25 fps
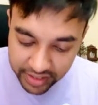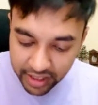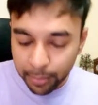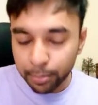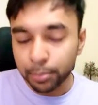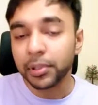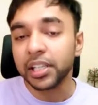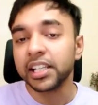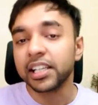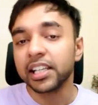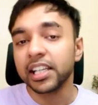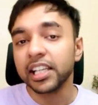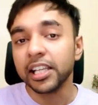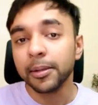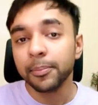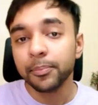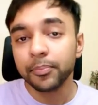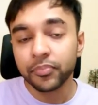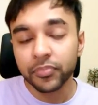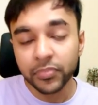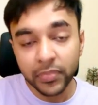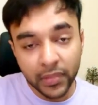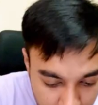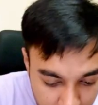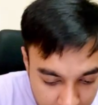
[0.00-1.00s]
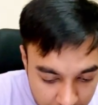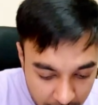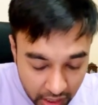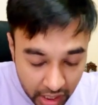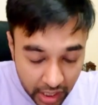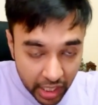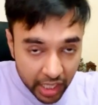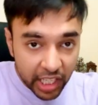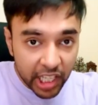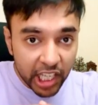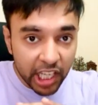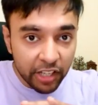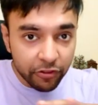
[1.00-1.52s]
completely
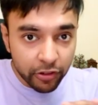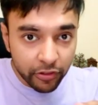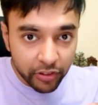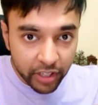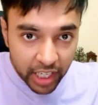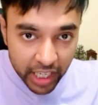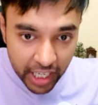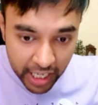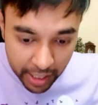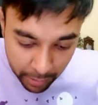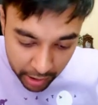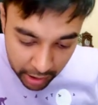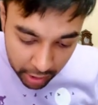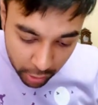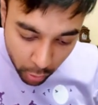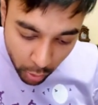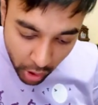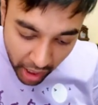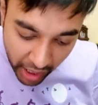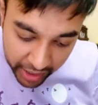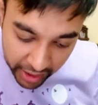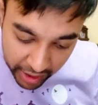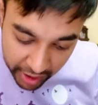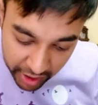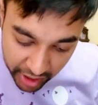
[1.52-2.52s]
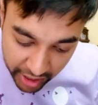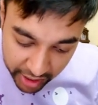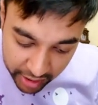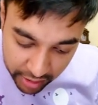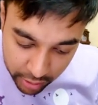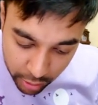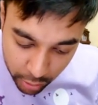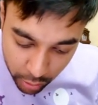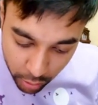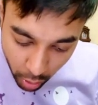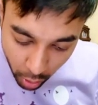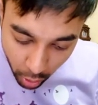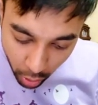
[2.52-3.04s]
if you were able to iterate
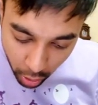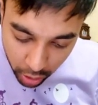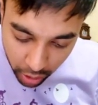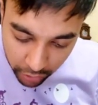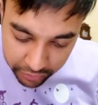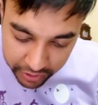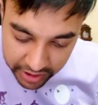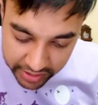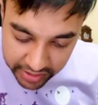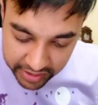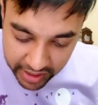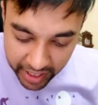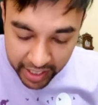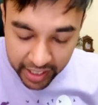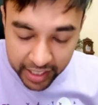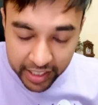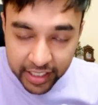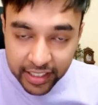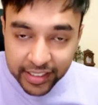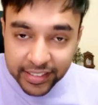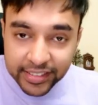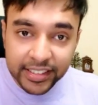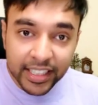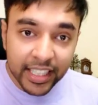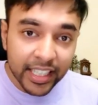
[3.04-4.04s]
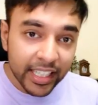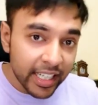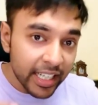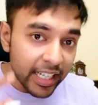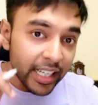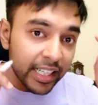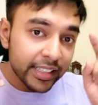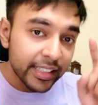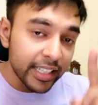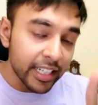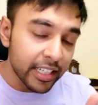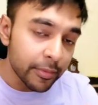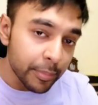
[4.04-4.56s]
through all of these characters,
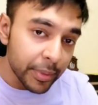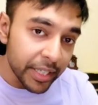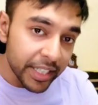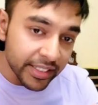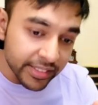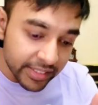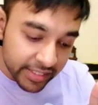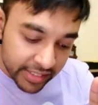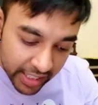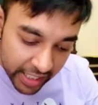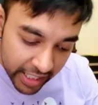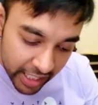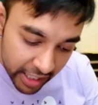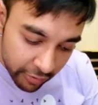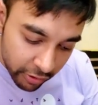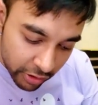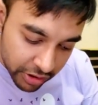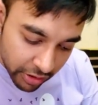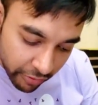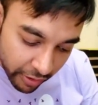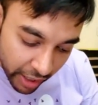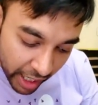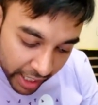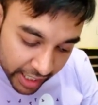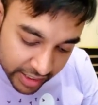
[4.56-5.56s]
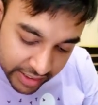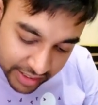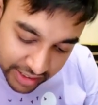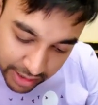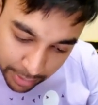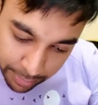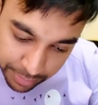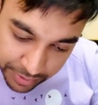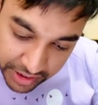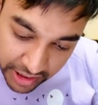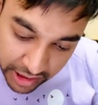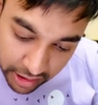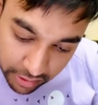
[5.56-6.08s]
that means it was a valid
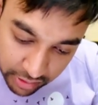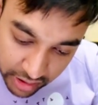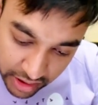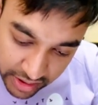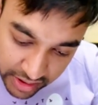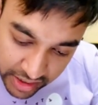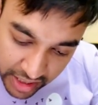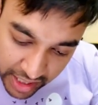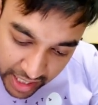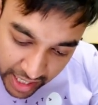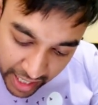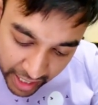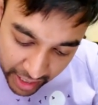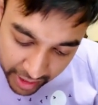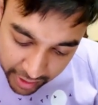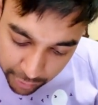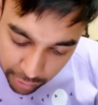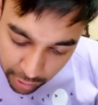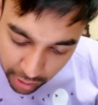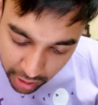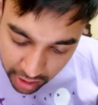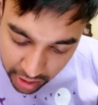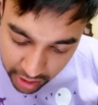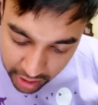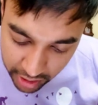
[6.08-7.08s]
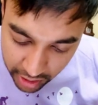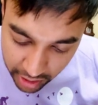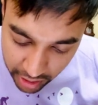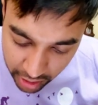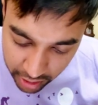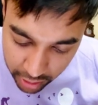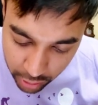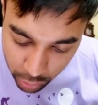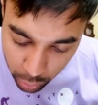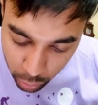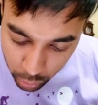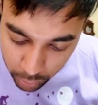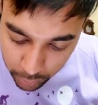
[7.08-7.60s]
subsequence and you can return a
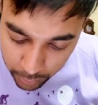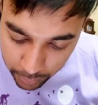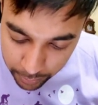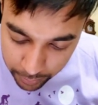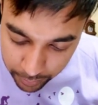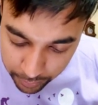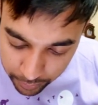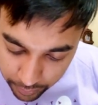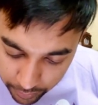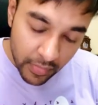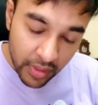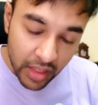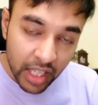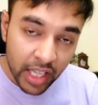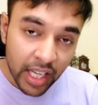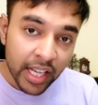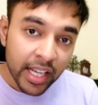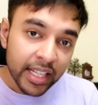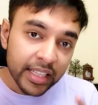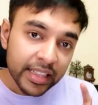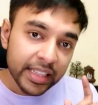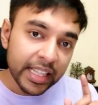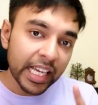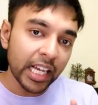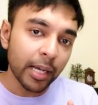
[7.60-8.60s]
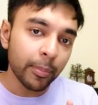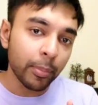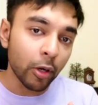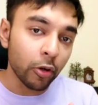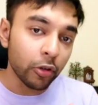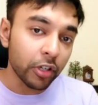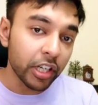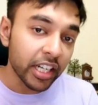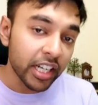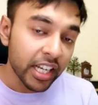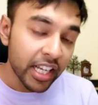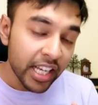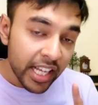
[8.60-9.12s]
true. Think
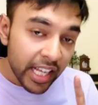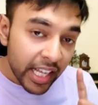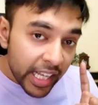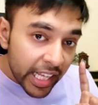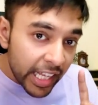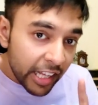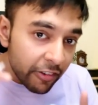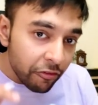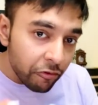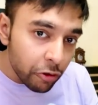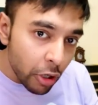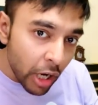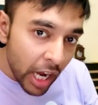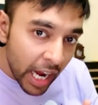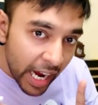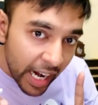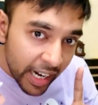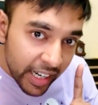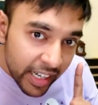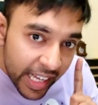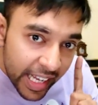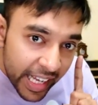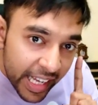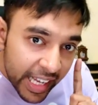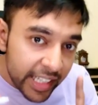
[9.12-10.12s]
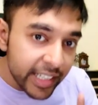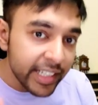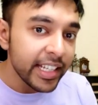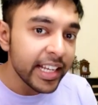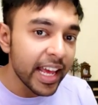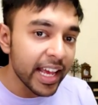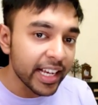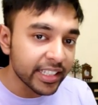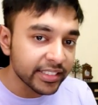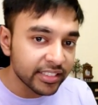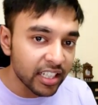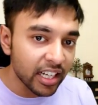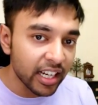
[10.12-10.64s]
about it. If you had any
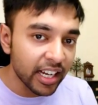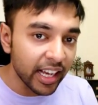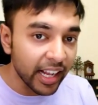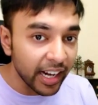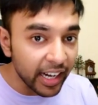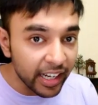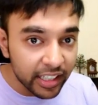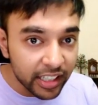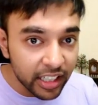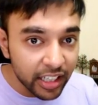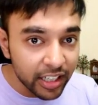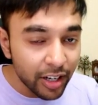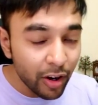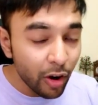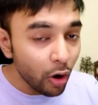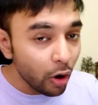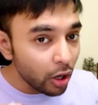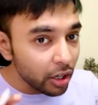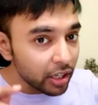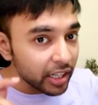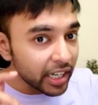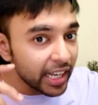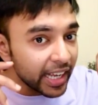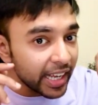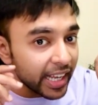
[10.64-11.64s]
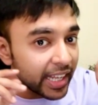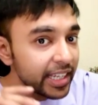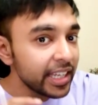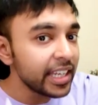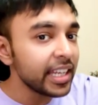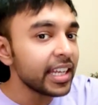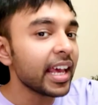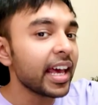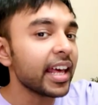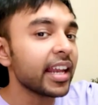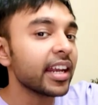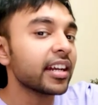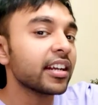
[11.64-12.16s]
extra character or any
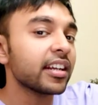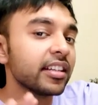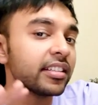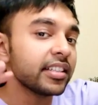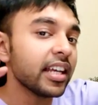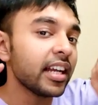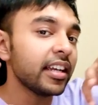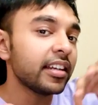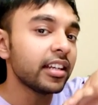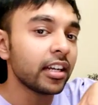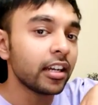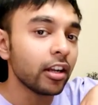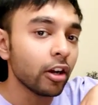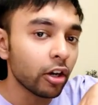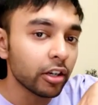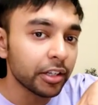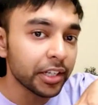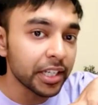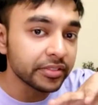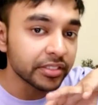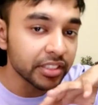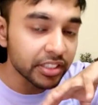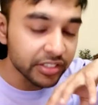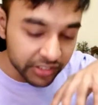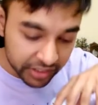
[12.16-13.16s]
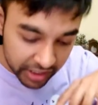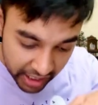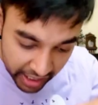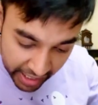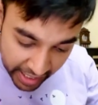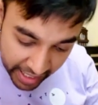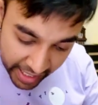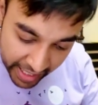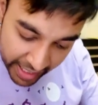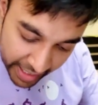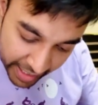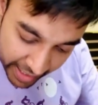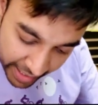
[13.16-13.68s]
character that did not exist,
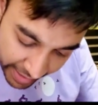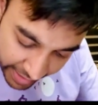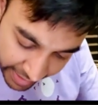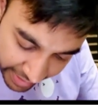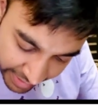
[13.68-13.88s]
let